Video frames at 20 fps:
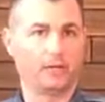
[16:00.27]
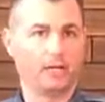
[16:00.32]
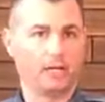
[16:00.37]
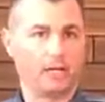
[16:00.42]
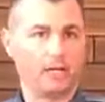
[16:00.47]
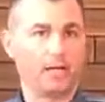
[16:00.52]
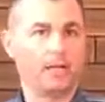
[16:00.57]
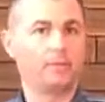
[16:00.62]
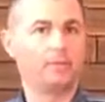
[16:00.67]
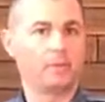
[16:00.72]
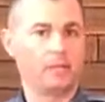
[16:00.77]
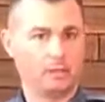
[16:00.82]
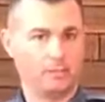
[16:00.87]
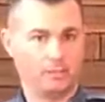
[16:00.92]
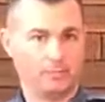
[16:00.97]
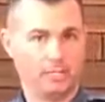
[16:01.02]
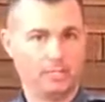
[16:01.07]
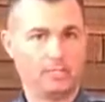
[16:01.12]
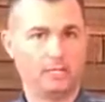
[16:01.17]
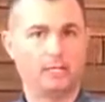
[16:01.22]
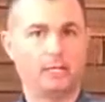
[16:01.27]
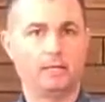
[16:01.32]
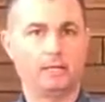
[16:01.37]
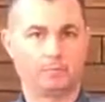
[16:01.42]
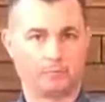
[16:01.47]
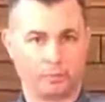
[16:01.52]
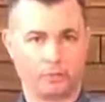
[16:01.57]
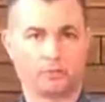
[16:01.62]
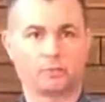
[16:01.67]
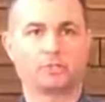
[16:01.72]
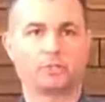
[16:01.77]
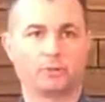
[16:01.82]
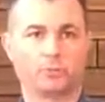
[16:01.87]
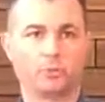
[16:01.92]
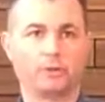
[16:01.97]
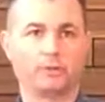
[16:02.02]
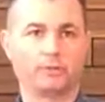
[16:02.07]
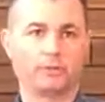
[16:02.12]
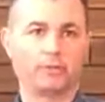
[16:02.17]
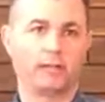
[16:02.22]
and be in person
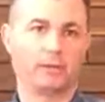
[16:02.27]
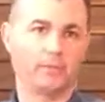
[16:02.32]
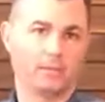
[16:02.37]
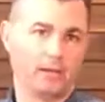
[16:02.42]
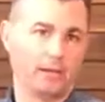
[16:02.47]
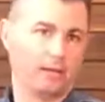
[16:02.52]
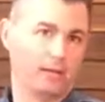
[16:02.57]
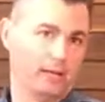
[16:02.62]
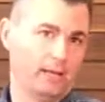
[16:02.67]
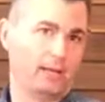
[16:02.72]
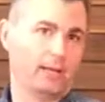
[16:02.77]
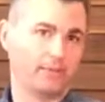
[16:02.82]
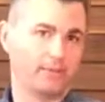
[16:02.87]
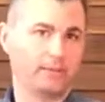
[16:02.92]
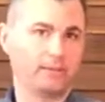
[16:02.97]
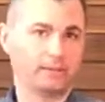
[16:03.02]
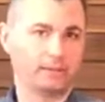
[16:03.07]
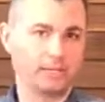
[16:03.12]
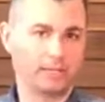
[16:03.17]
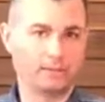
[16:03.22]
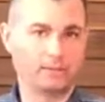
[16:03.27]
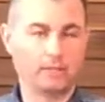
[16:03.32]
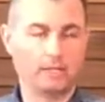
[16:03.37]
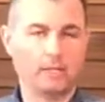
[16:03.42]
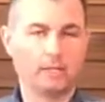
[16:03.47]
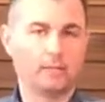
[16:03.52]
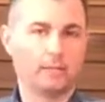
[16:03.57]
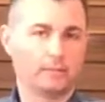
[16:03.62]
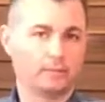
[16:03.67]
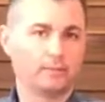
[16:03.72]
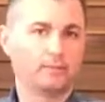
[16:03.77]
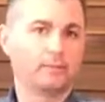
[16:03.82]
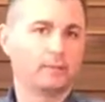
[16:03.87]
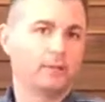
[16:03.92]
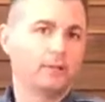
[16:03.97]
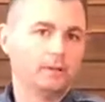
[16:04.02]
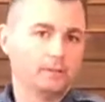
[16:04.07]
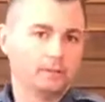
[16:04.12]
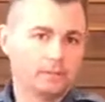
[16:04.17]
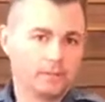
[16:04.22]
with them. And
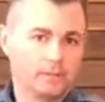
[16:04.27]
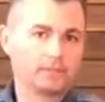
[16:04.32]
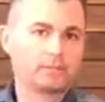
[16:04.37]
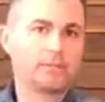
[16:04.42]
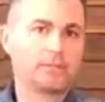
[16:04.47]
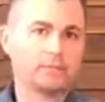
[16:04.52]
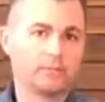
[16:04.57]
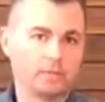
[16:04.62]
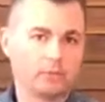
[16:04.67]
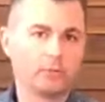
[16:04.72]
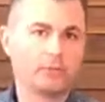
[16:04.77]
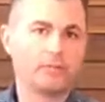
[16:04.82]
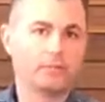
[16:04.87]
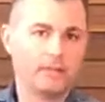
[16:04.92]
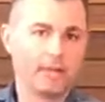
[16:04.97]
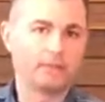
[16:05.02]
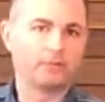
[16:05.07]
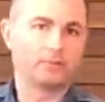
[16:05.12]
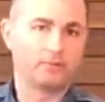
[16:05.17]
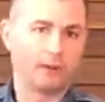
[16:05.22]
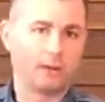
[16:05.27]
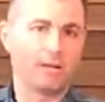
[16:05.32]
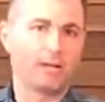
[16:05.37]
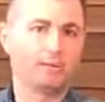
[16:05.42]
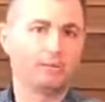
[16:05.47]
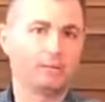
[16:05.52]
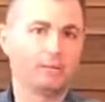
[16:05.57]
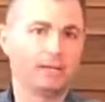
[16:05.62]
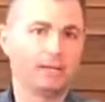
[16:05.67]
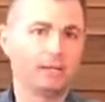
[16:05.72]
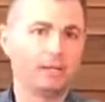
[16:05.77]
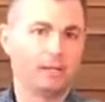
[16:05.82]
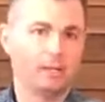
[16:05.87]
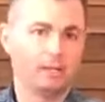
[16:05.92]
to some degree, that's right, but